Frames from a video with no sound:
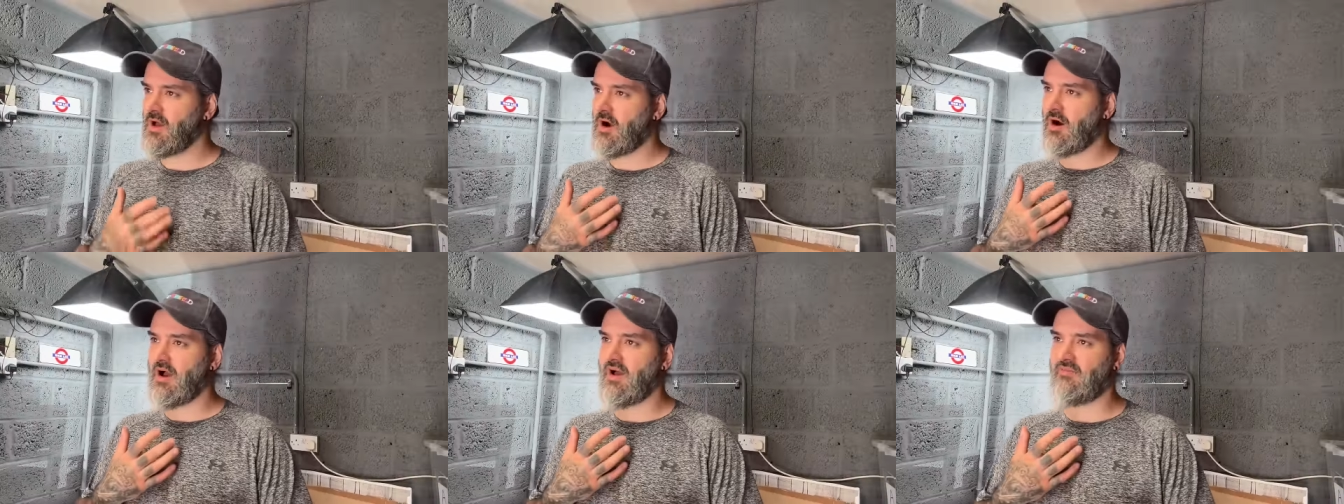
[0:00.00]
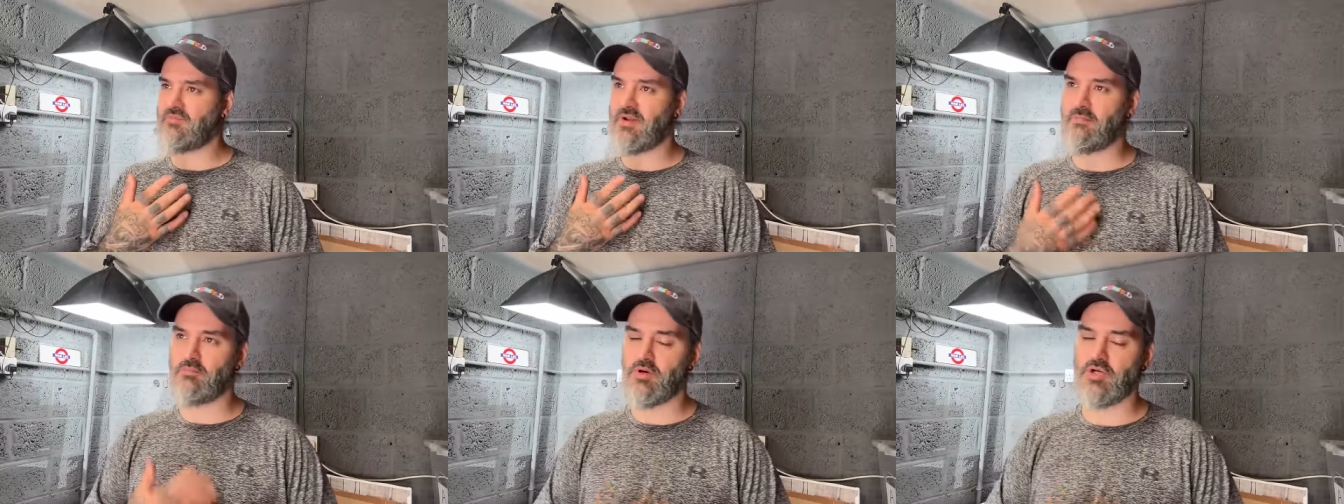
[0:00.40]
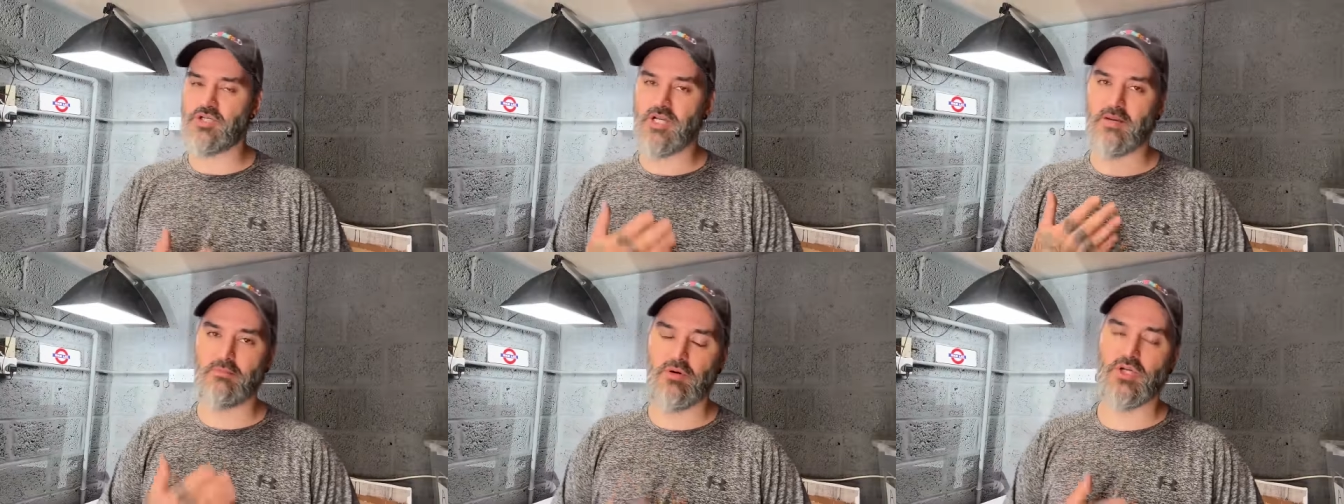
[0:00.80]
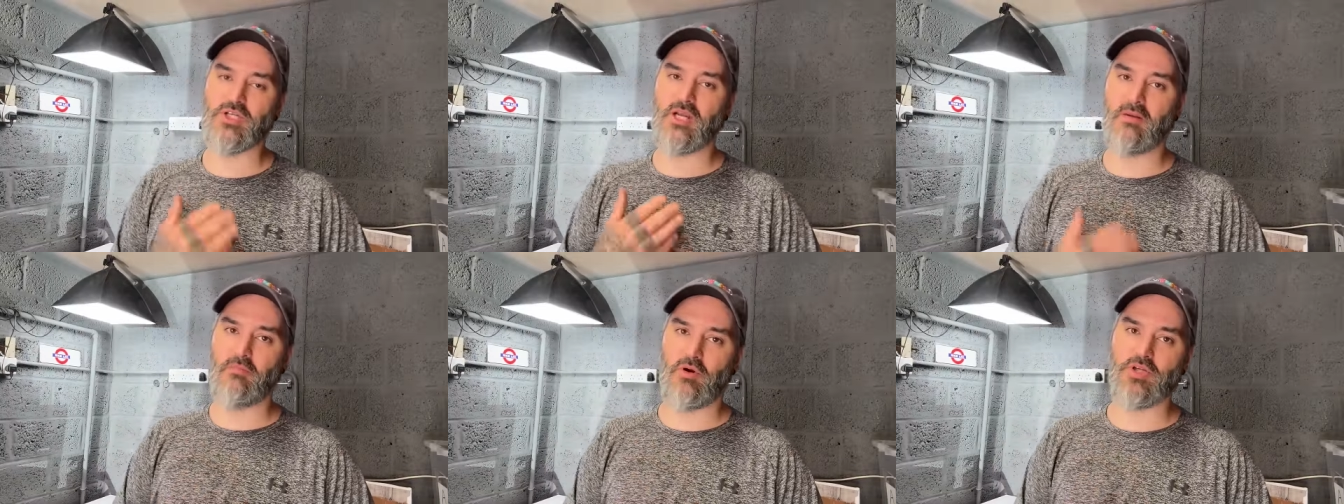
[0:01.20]
I have been pushing,
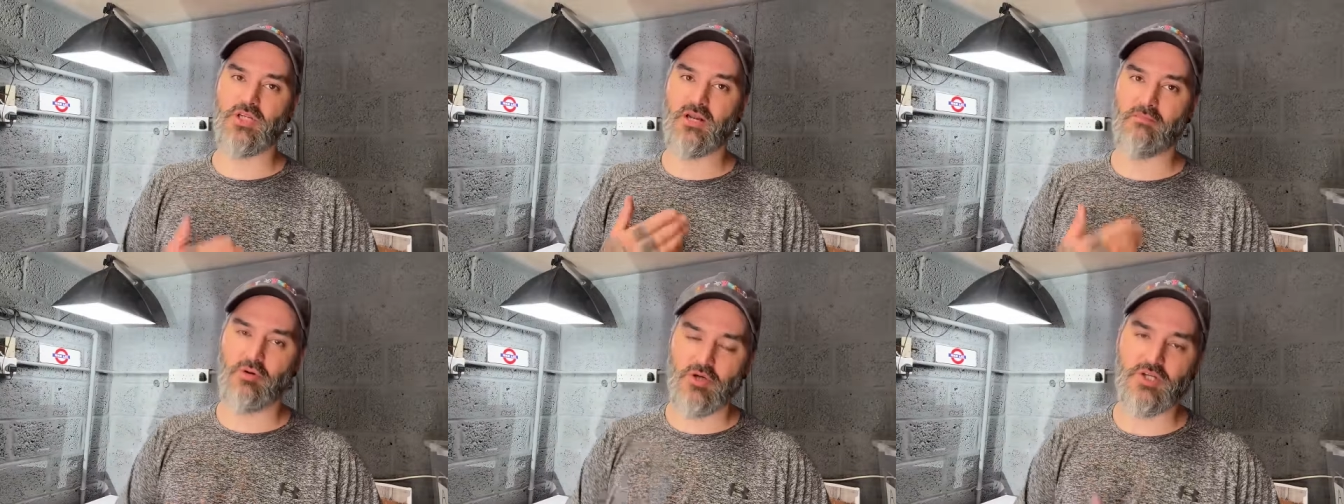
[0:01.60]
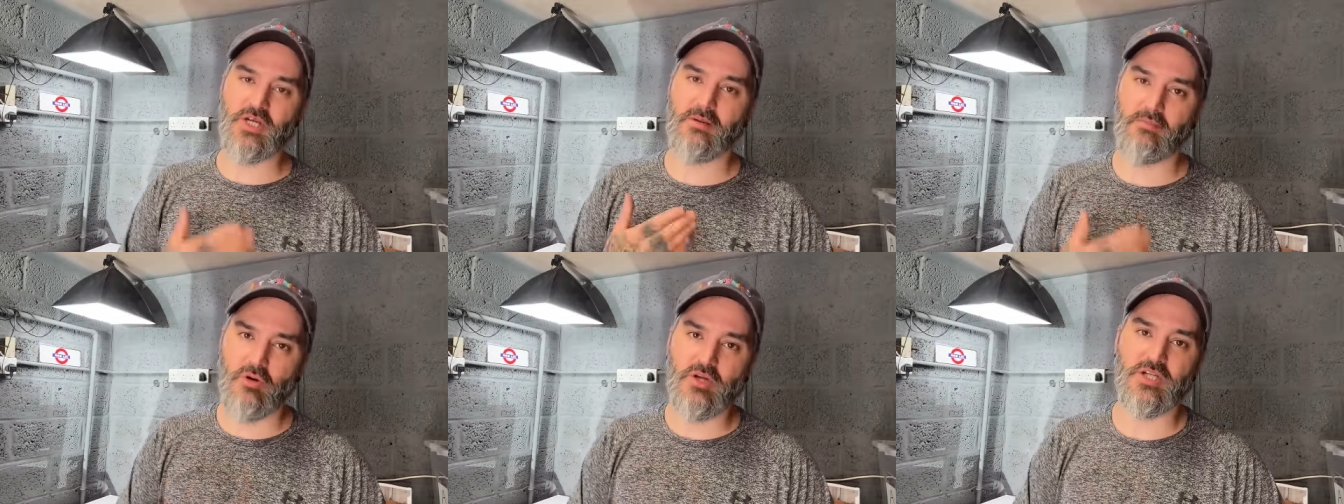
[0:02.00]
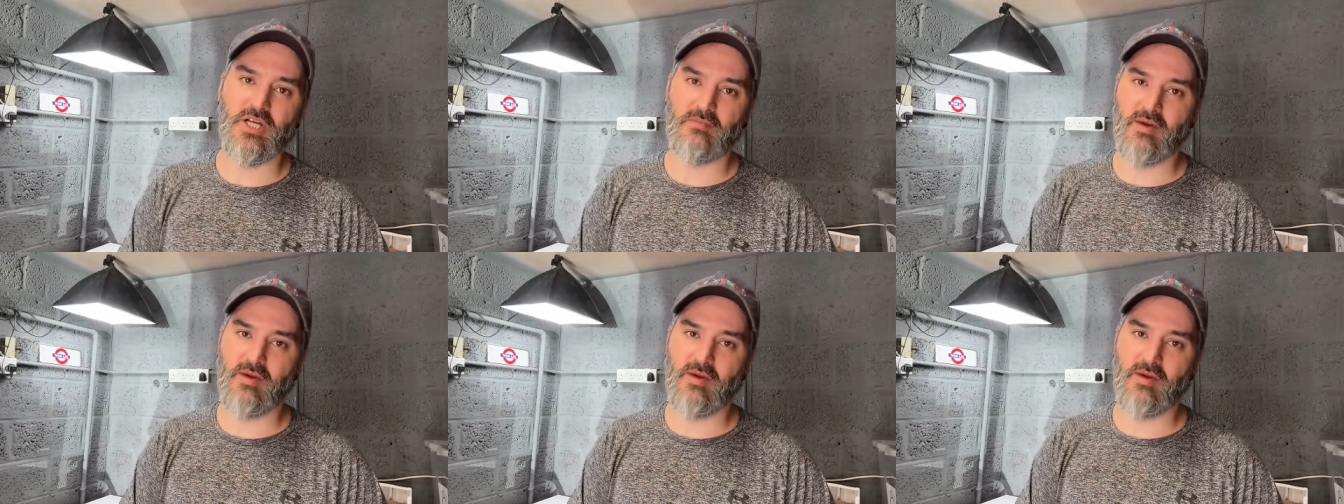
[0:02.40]
pushing, pushing, pushing, pushing,